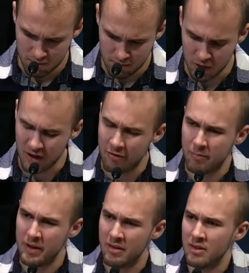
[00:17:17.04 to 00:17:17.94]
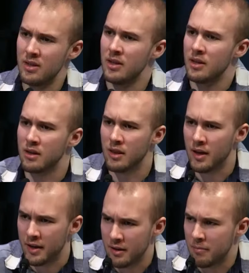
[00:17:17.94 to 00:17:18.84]
But I've been thinking a
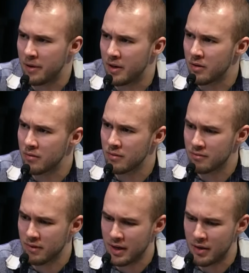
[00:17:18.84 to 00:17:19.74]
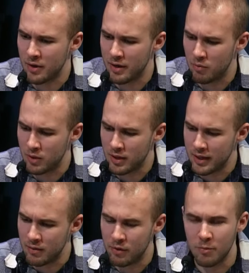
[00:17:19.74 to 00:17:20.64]
lot about how I
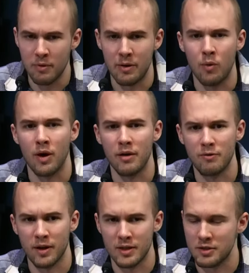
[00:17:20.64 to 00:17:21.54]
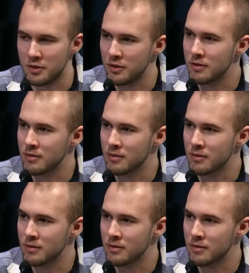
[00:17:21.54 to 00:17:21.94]
relate with my wife, Esther.